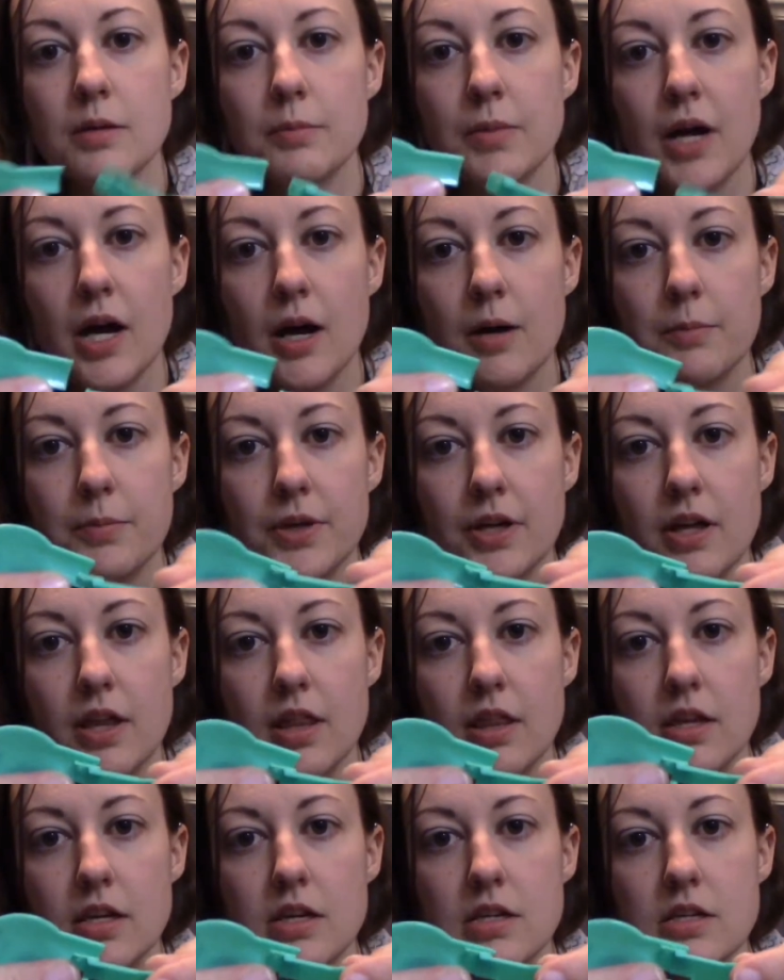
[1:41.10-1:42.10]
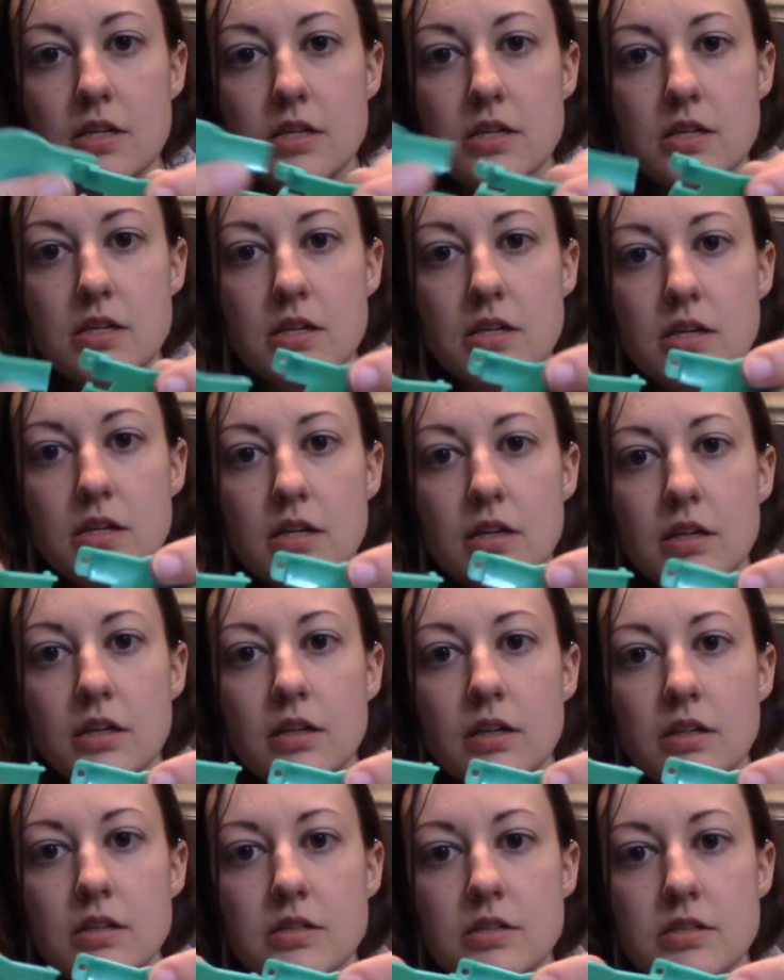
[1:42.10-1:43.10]
pop
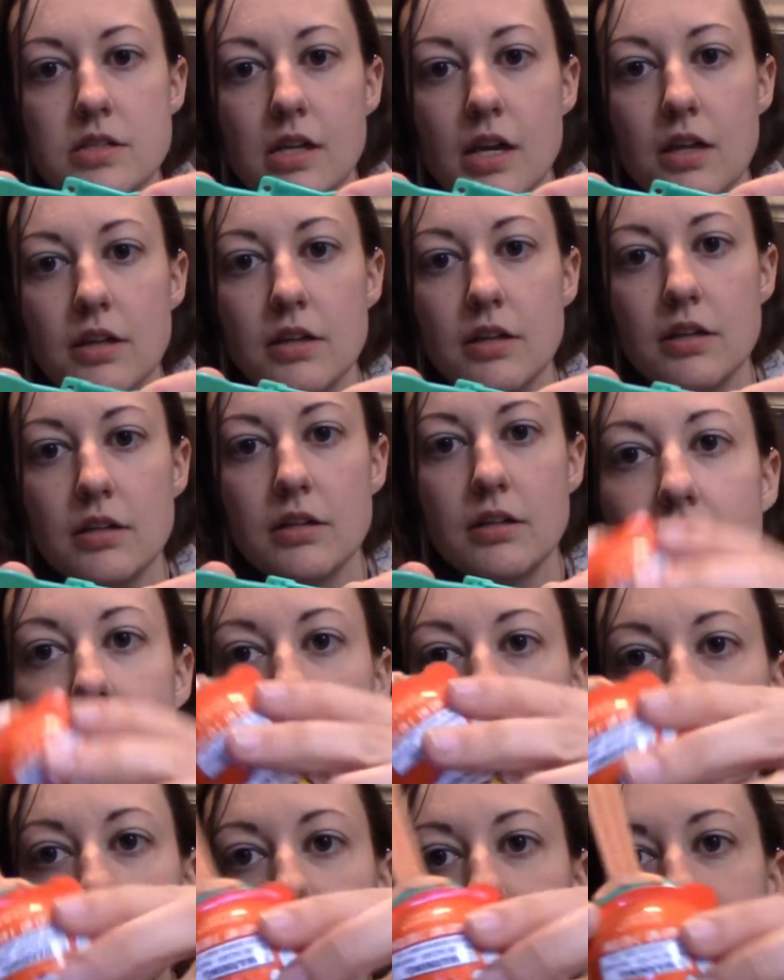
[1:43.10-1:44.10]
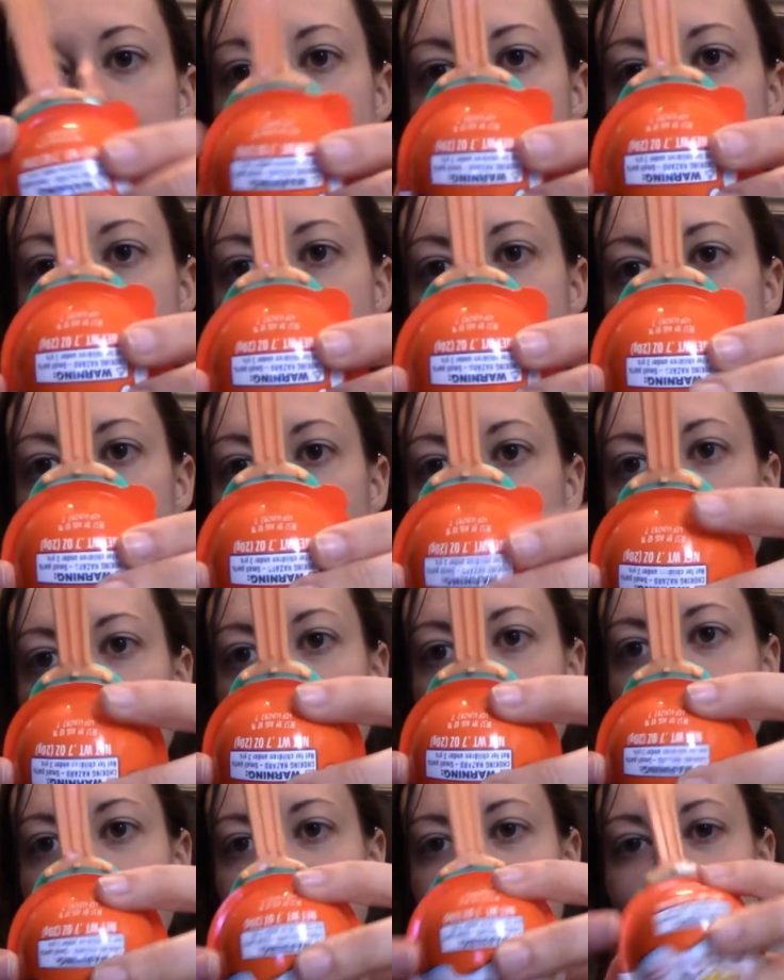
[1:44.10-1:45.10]
these together, clips into
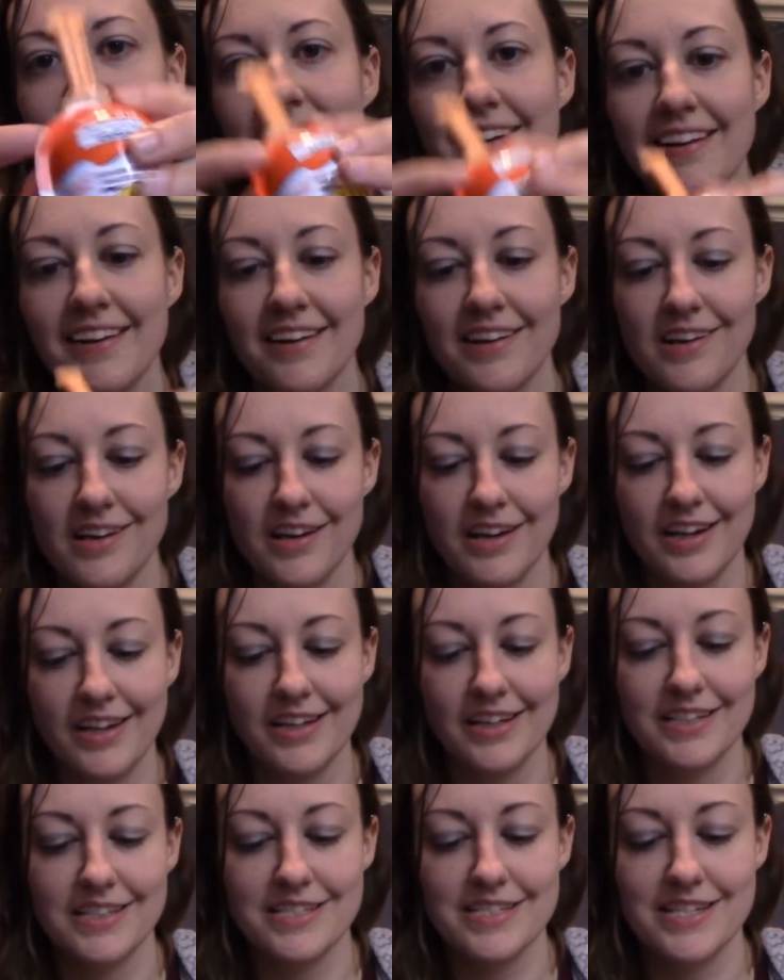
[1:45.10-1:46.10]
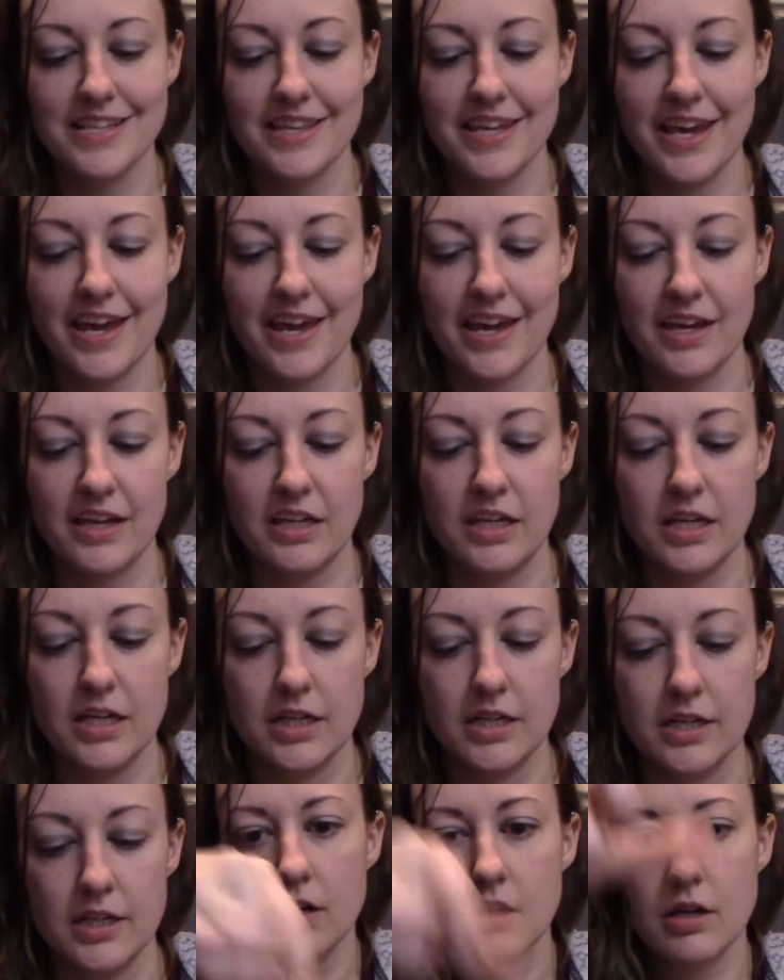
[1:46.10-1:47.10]
the egg.
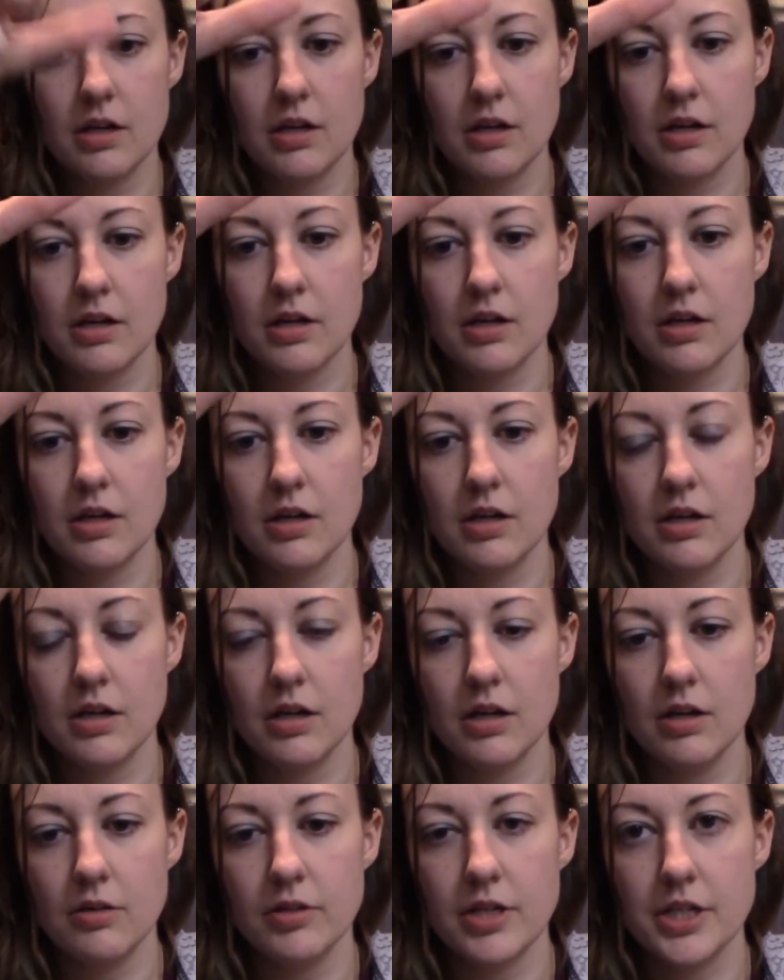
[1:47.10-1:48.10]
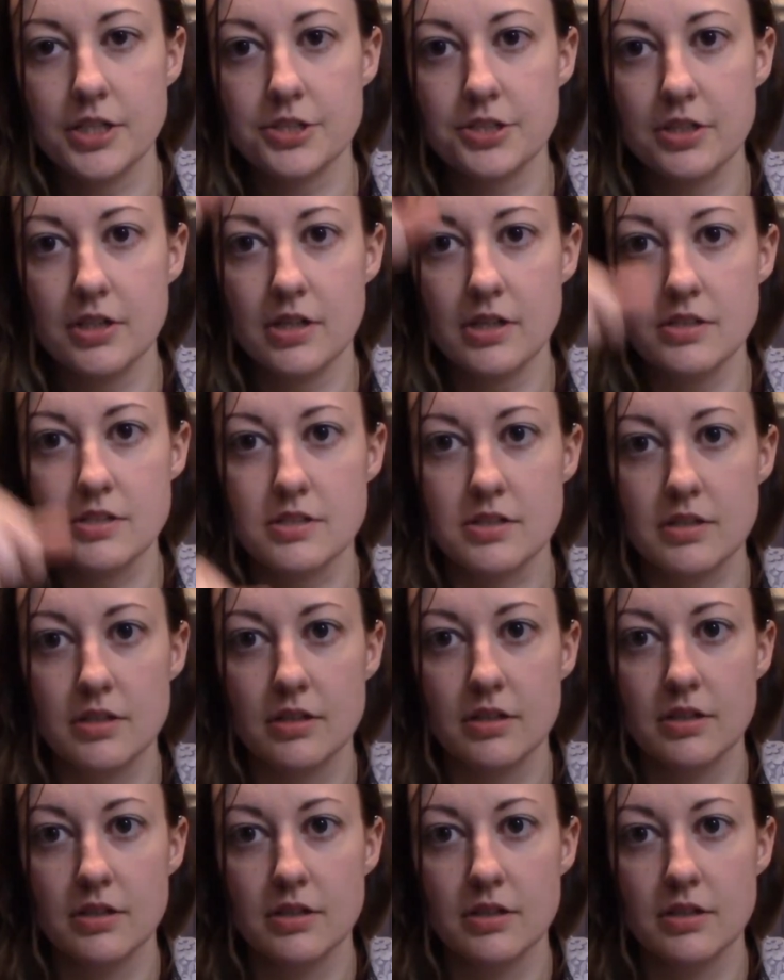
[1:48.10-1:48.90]
Oh, it actually does.